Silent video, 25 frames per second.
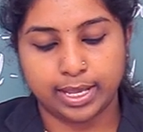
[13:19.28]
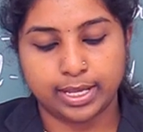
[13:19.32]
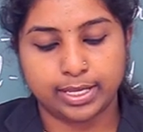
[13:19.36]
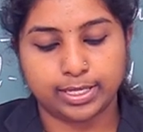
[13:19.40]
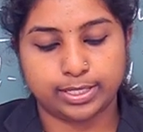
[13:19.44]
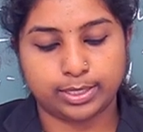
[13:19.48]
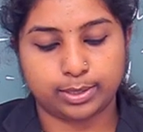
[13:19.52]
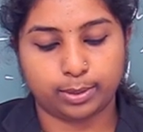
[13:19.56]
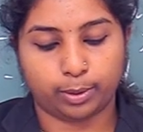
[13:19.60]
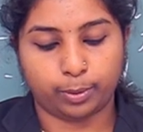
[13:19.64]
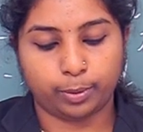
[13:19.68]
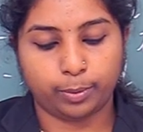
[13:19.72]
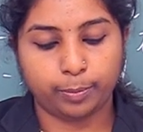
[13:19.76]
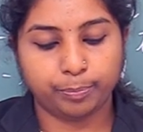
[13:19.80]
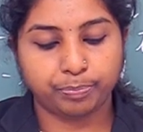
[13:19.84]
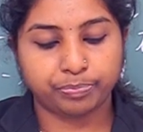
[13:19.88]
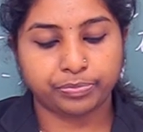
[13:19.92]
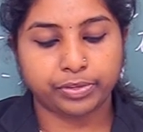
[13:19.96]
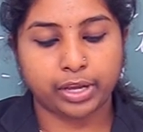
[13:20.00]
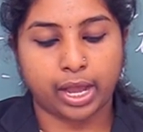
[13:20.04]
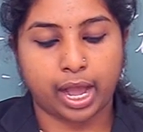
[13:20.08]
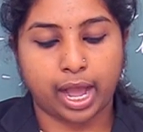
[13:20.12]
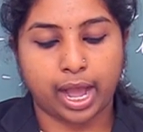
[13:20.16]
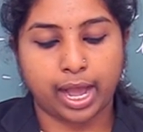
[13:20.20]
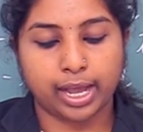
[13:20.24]
So,
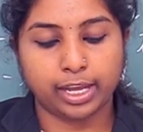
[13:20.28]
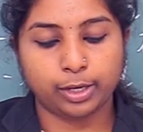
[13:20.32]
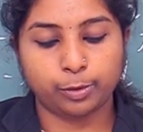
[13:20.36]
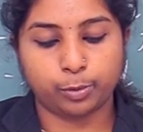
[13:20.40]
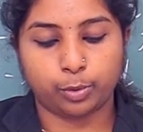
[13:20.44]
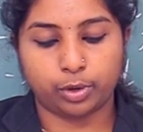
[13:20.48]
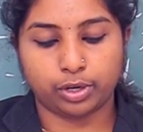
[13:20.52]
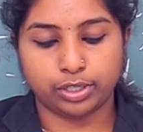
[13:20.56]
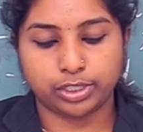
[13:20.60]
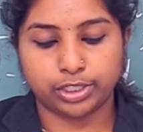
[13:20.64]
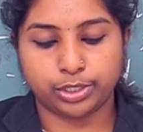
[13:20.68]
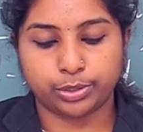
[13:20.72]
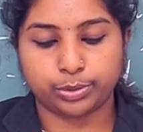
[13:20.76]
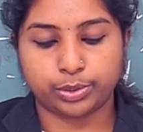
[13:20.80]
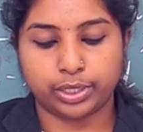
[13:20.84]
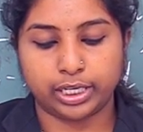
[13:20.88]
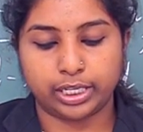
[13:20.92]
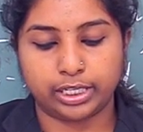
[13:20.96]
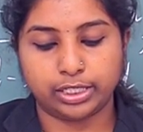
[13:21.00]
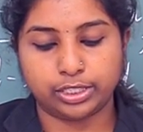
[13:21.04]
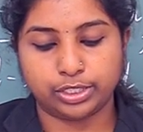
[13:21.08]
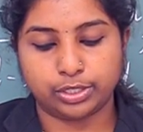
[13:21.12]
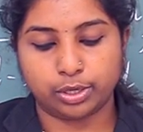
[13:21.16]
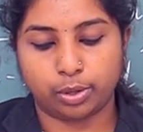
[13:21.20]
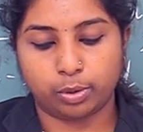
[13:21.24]
I want you
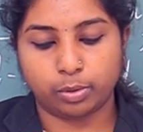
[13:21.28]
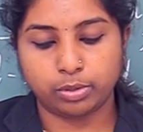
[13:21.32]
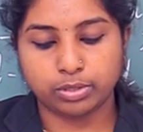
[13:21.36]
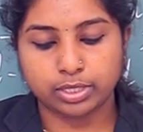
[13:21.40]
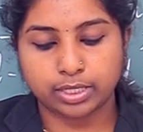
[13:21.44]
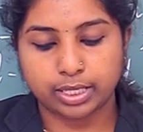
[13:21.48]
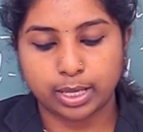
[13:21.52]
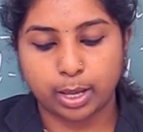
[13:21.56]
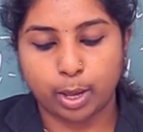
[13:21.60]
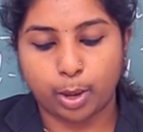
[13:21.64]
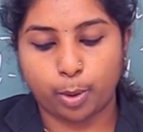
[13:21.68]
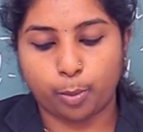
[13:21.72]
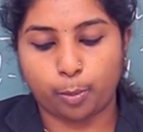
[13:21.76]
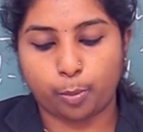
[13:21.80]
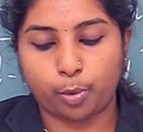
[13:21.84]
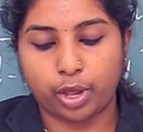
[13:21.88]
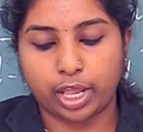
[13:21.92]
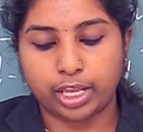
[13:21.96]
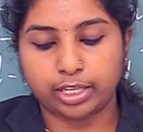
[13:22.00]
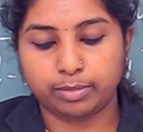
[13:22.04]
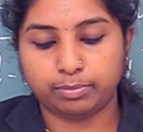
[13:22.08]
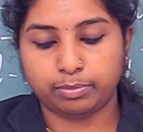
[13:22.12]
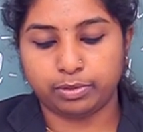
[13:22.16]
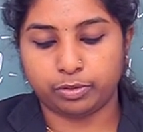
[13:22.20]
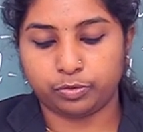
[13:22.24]
indoors
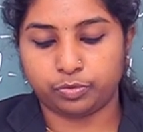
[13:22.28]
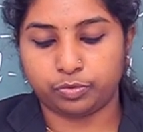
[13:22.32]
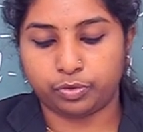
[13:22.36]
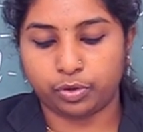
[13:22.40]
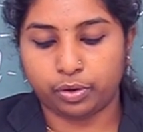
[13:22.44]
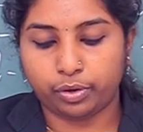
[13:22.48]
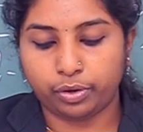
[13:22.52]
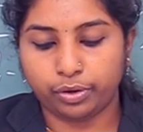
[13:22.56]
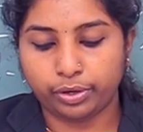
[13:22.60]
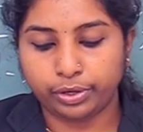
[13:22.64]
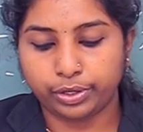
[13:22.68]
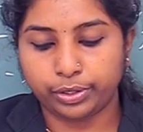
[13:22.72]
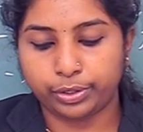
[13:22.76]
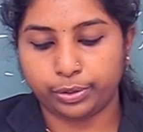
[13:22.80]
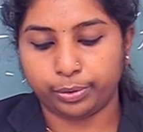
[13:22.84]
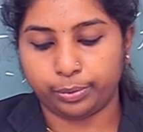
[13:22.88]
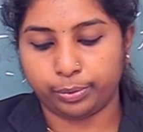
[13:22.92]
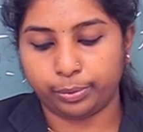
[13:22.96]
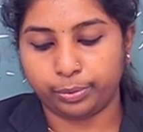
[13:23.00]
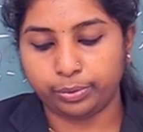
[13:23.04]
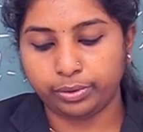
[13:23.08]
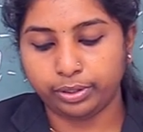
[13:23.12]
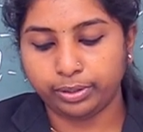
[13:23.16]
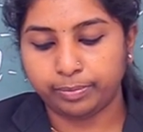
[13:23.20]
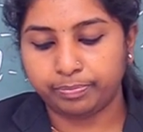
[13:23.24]
well before
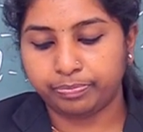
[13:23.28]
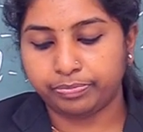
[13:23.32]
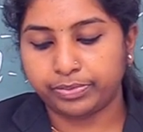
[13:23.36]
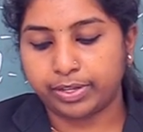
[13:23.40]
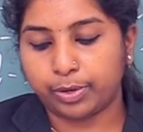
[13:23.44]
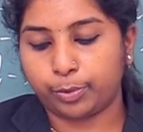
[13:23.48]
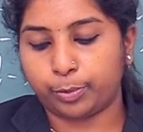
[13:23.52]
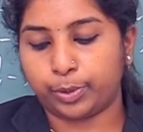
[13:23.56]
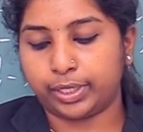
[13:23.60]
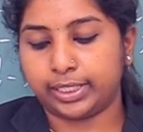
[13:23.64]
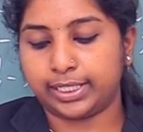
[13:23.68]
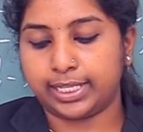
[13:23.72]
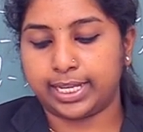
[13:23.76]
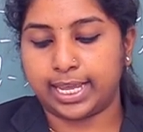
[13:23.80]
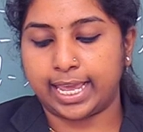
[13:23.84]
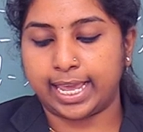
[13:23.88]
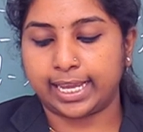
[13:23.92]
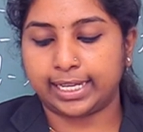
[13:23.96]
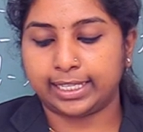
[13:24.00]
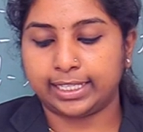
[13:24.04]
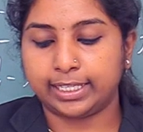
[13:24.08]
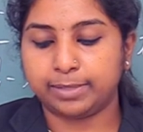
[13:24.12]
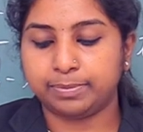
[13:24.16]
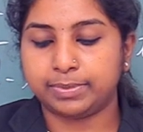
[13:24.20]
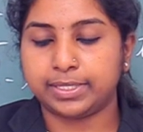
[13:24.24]
noon when the
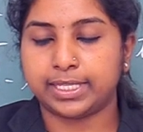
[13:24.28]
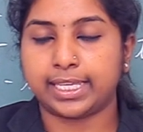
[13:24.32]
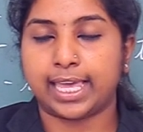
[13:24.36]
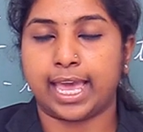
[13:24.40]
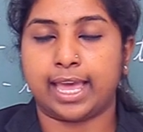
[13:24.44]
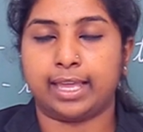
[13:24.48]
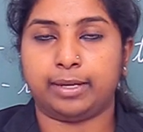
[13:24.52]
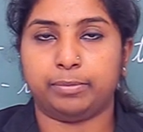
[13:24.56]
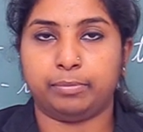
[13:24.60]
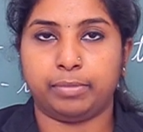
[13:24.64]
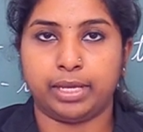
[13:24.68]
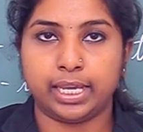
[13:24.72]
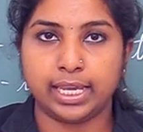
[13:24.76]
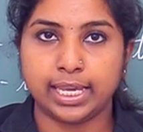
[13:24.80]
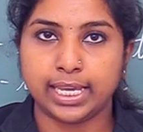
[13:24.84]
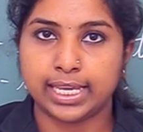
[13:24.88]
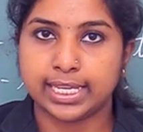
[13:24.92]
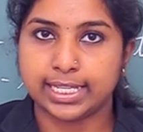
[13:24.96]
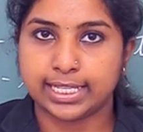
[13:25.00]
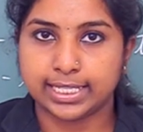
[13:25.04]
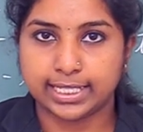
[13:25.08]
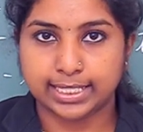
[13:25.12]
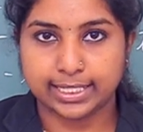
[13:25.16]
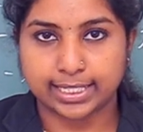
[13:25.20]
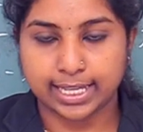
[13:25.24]
eclipse can be
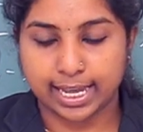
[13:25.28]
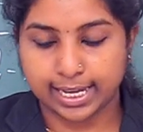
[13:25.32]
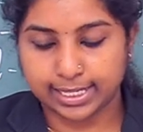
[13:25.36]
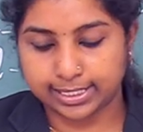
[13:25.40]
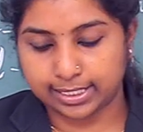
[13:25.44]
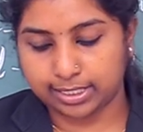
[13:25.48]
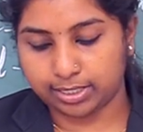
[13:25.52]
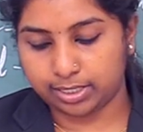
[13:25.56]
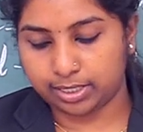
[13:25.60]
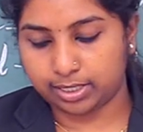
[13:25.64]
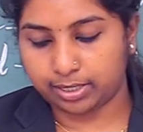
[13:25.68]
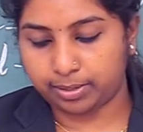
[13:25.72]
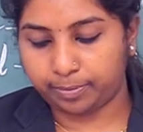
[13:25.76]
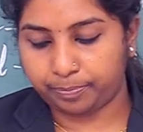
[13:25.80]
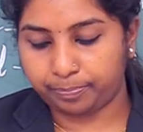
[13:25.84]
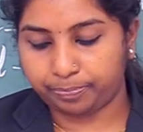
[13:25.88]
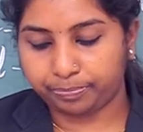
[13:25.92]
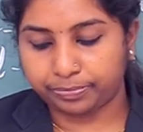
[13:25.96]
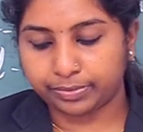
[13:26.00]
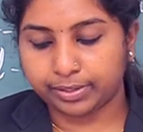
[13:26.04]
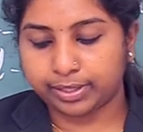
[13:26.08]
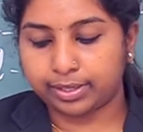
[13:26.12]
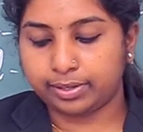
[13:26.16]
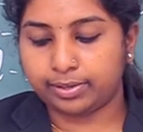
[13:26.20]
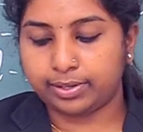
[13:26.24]
sighted.
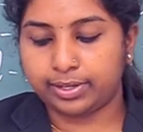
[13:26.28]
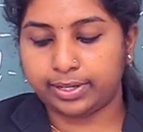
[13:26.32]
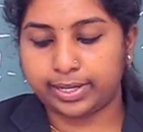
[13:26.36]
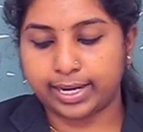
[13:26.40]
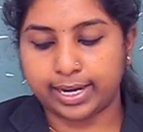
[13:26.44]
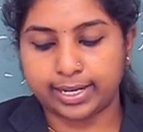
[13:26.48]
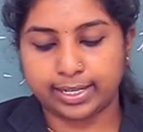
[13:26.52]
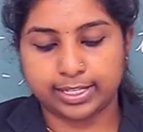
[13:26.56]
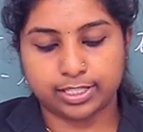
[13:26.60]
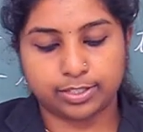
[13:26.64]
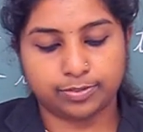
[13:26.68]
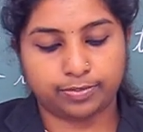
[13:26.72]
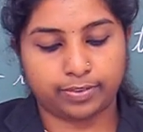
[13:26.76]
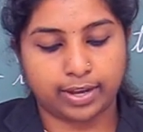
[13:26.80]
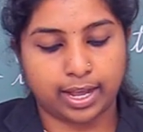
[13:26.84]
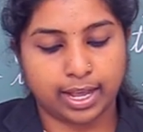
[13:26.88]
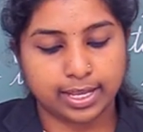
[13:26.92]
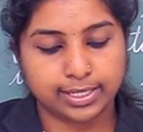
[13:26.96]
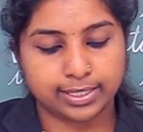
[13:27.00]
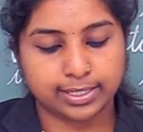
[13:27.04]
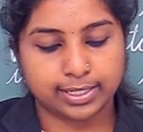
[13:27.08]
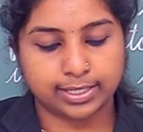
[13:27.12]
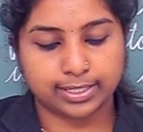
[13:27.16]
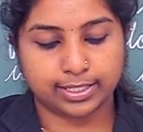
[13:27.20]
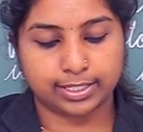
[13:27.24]
Run as
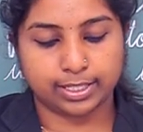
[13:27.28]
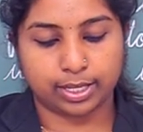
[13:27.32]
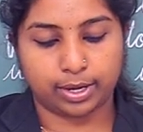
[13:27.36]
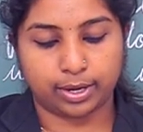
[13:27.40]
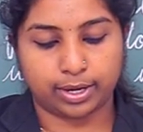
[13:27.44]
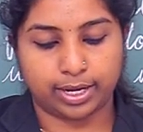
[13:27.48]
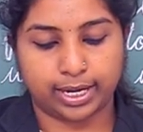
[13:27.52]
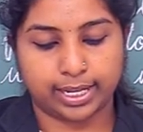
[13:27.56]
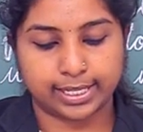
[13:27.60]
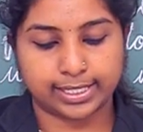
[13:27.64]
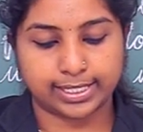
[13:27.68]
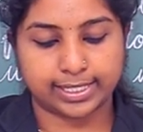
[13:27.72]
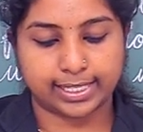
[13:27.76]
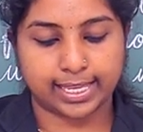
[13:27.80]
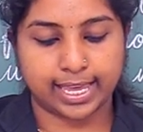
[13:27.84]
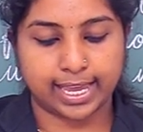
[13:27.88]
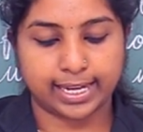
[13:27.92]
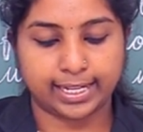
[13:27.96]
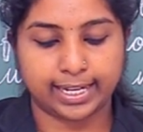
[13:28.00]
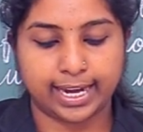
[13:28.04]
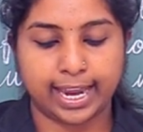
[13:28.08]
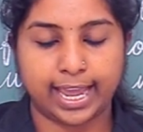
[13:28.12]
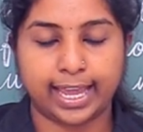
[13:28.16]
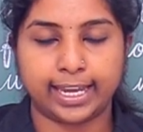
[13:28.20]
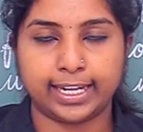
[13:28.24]
fast as your legs
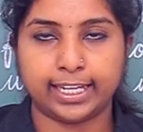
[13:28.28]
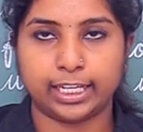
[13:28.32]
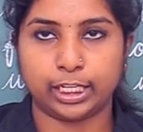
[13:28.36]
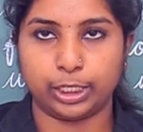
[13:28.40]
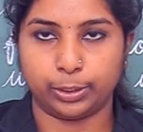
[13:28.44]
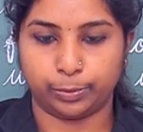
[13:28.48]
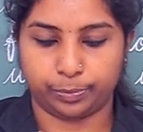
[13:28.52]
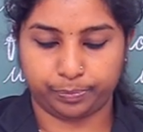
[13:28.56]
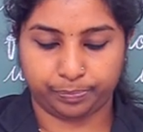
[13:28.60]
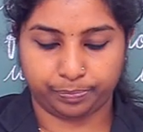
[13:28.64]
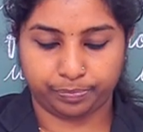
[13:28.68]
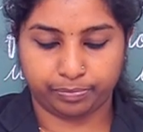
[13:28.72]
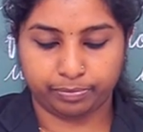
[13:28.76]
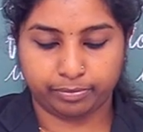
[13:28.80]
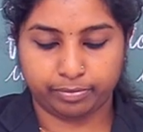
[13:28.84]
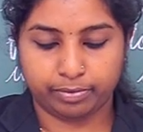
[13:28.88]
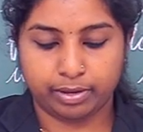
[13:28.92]
can carry you.